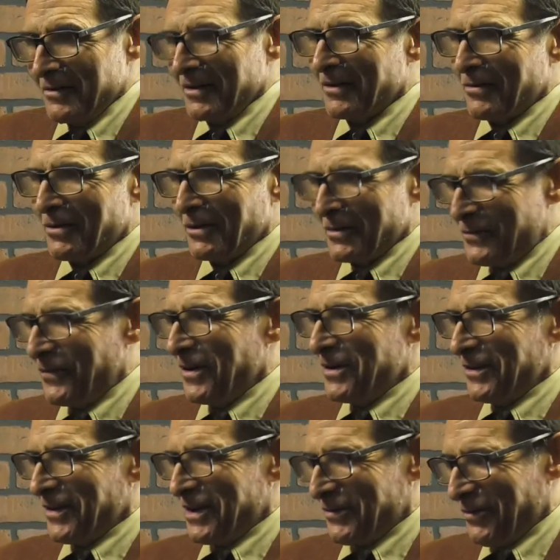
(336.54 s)
got a really funny,
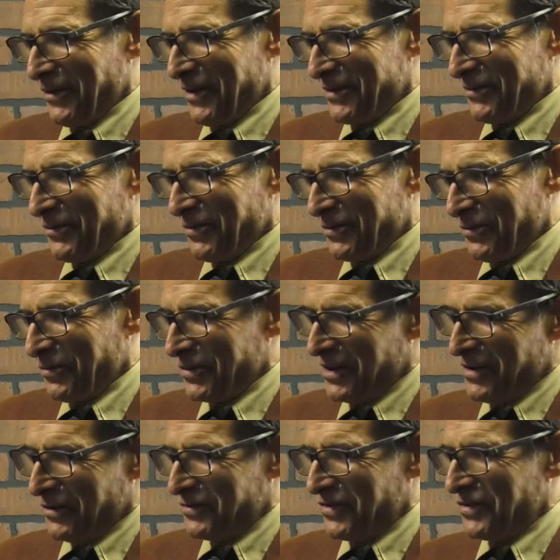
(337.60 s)

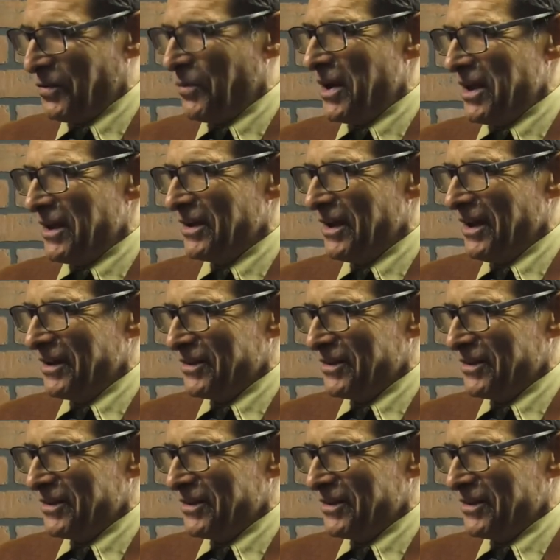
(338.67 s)
just the way you